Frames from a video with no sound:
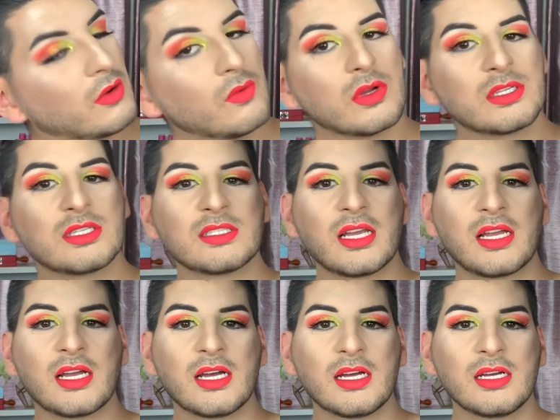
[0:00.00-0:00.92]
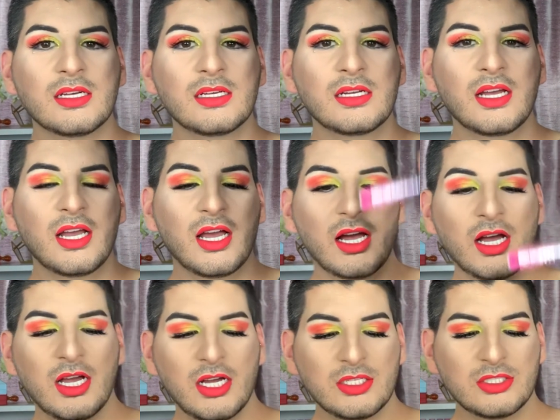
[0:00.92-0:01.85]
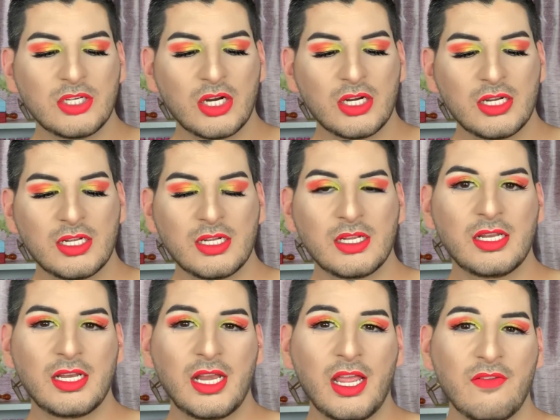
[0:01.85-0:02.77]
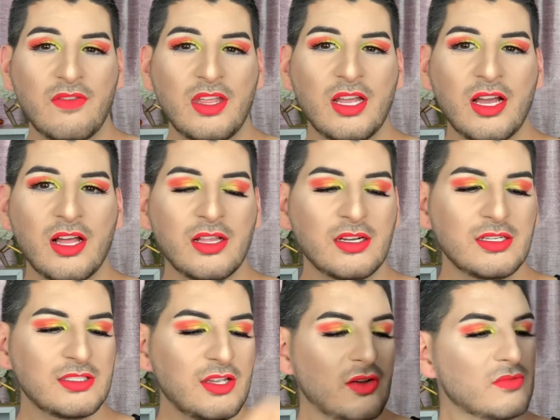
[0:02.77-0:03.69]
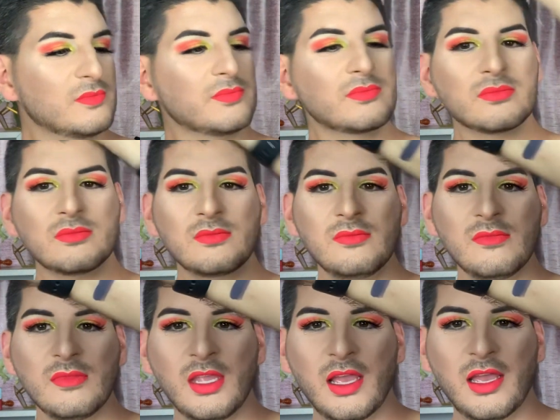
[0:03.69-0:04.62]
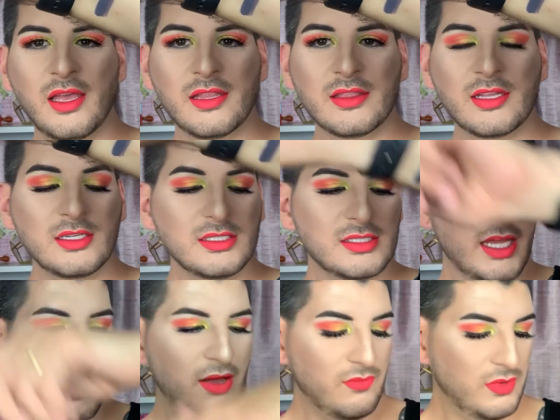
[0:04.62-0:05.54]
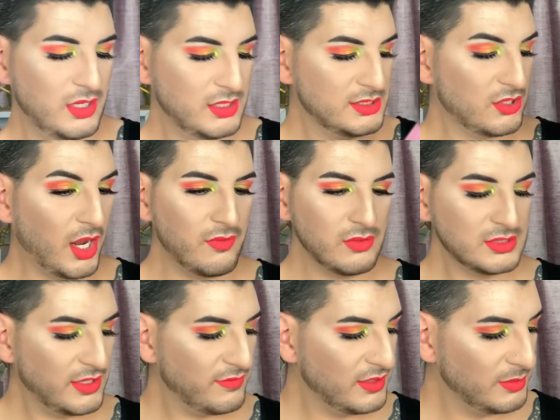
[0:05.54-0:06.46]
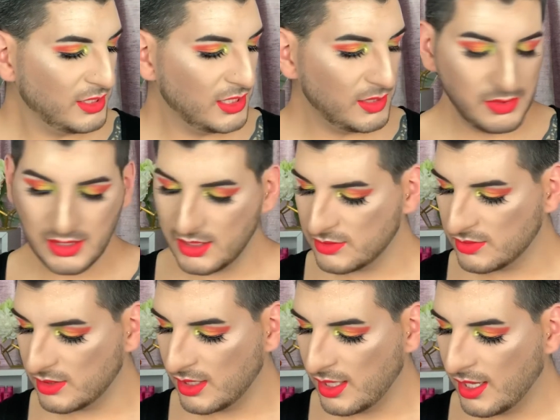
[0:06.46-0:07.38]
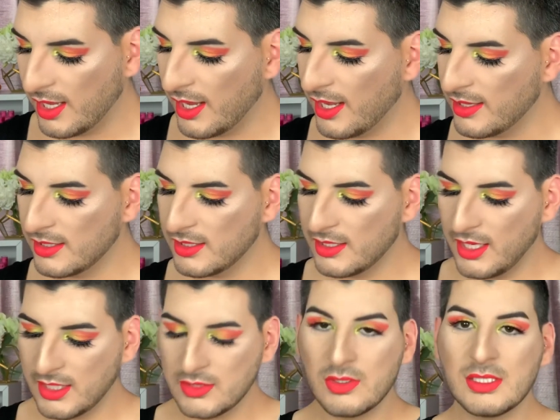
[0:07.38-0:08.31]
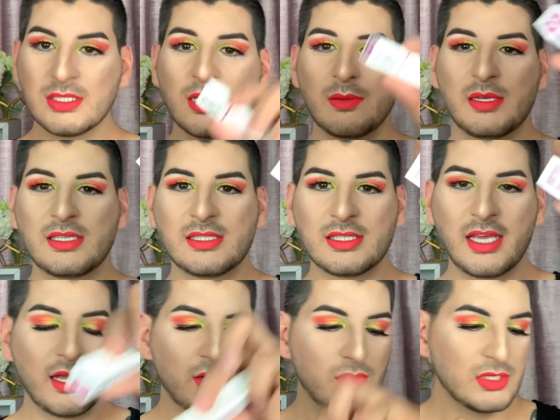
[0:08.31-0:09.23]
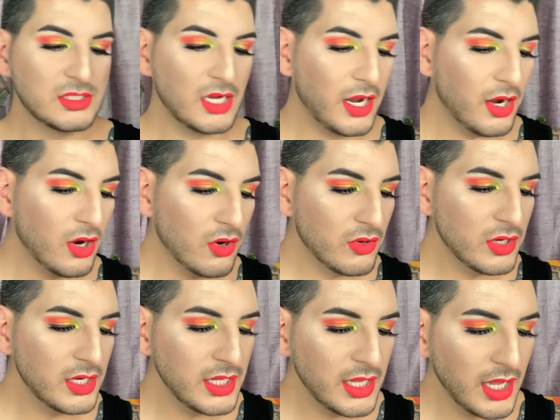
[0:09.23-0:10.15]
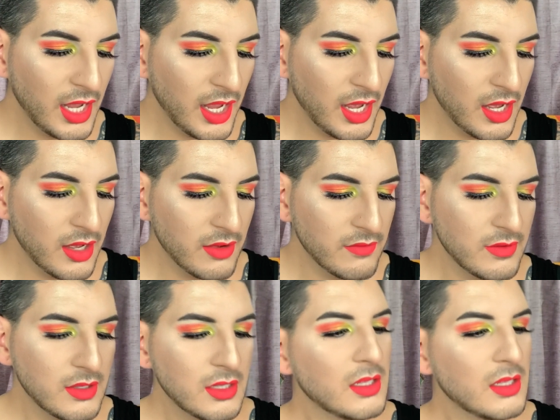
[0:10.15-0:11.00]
which is like a dark navy color. So there's that one. So I will definitely be keeping this one. And then the next one is going to be Scandal, which I already have.